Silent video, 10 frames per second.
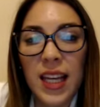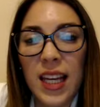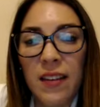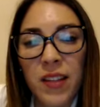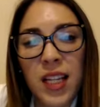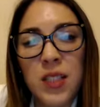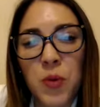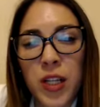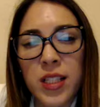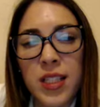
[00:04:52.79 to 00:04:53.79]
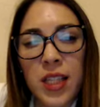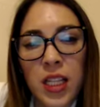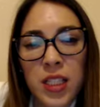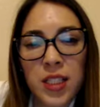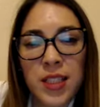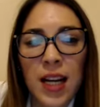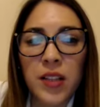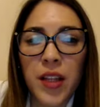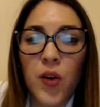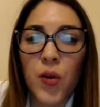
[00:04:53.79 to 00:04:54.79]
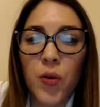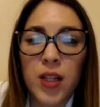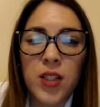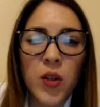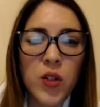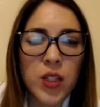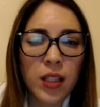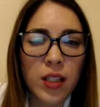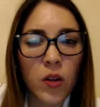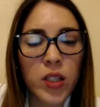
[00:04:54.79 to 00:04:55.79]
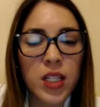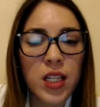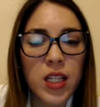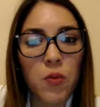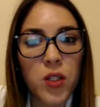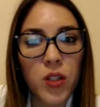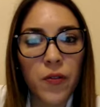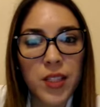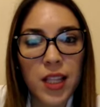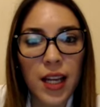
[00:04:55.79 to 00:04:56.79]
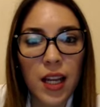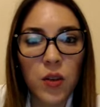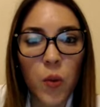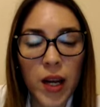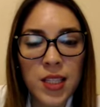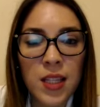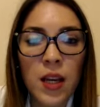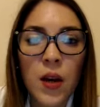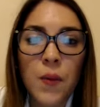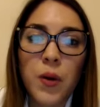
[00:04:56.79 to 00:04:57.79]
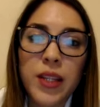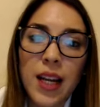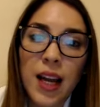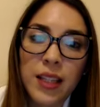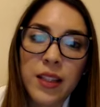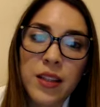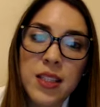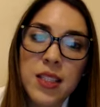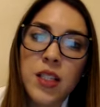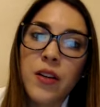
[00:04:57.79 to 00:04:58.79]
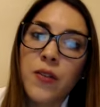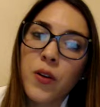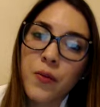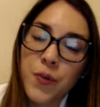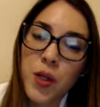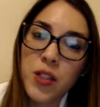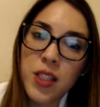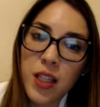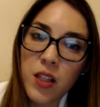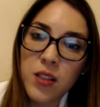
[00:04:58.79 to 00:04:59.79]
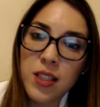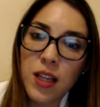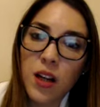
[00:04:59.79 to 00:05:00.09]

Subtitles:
Even experienced teachers are now required to use technology in more sophisticated ways, but they lack the necessary computer skills.